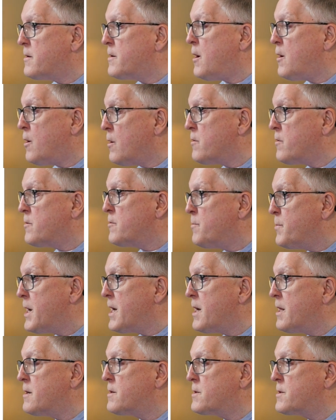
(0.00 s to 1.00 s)
all of the
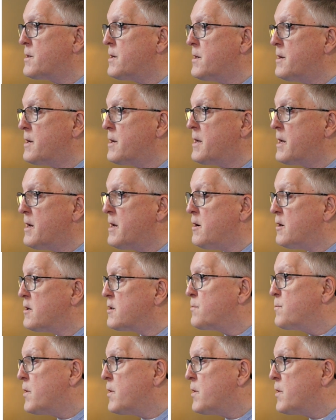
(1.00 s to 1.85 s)
balance sheet accounts